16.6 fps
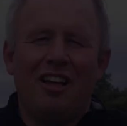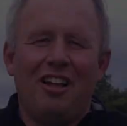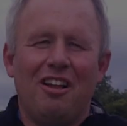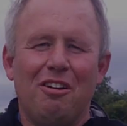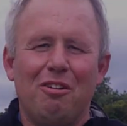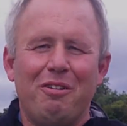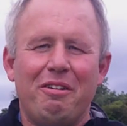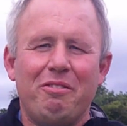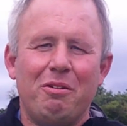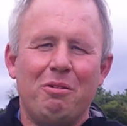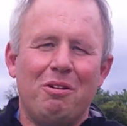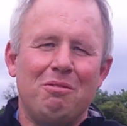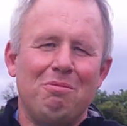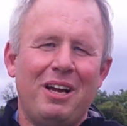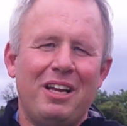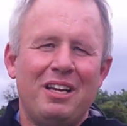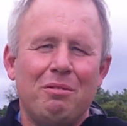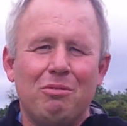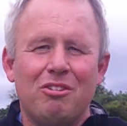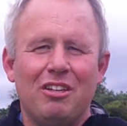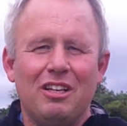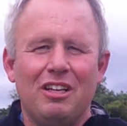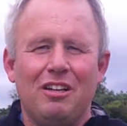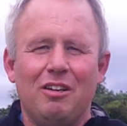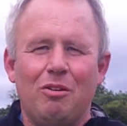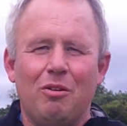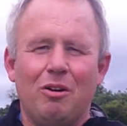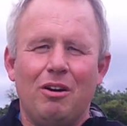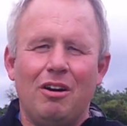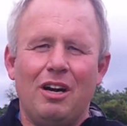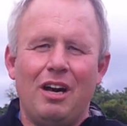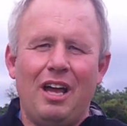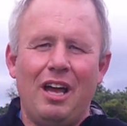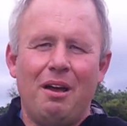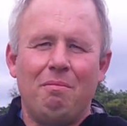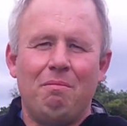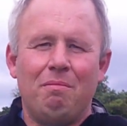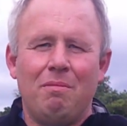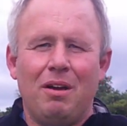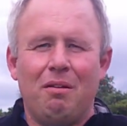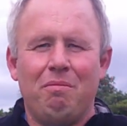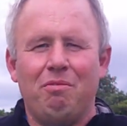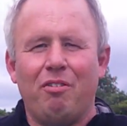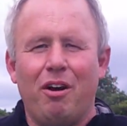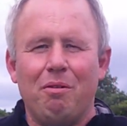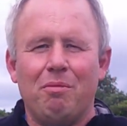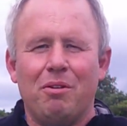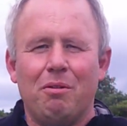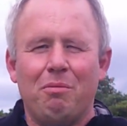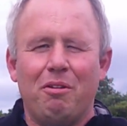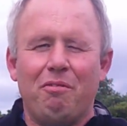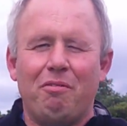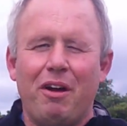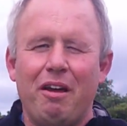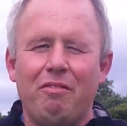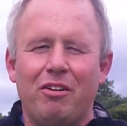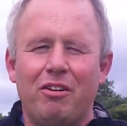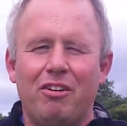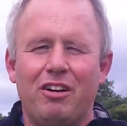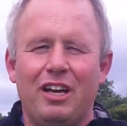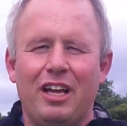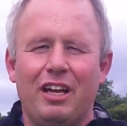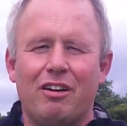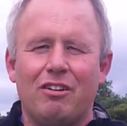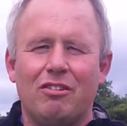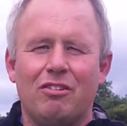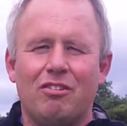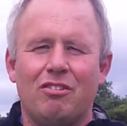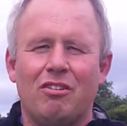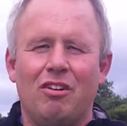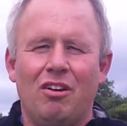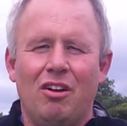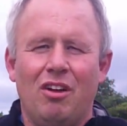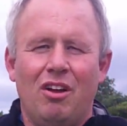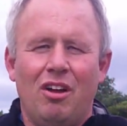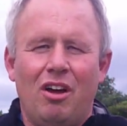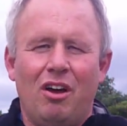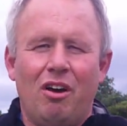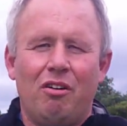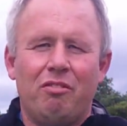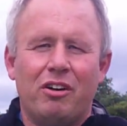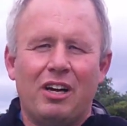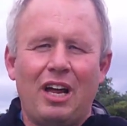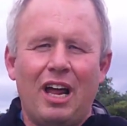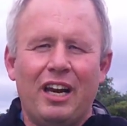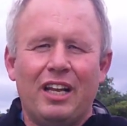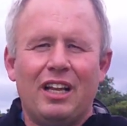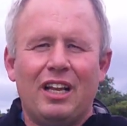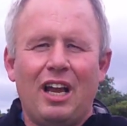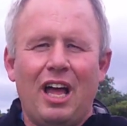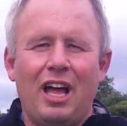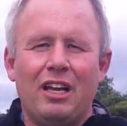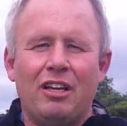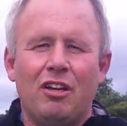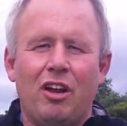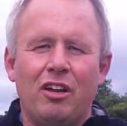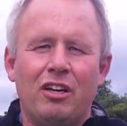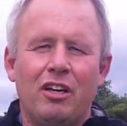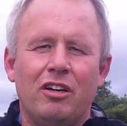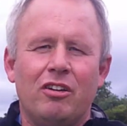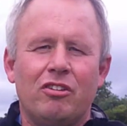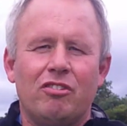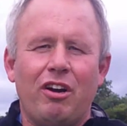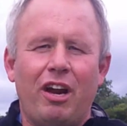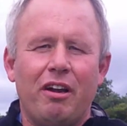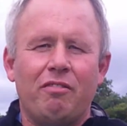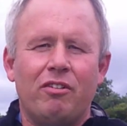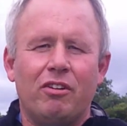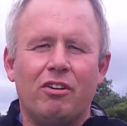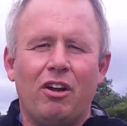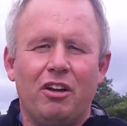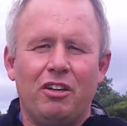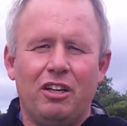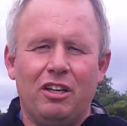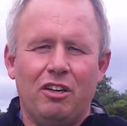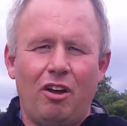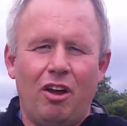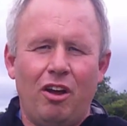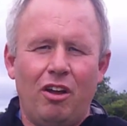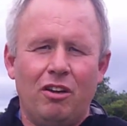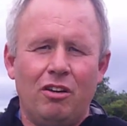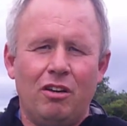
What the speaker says: Hello everyone, my name's Dale Orr. I'm farming about 500 acres of organic land down near Strangford, County Down.